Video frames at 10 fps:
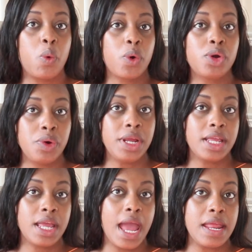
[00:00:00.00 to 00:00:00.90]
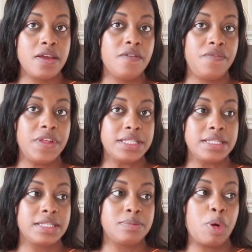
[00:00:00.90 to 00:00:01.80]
ordering any of this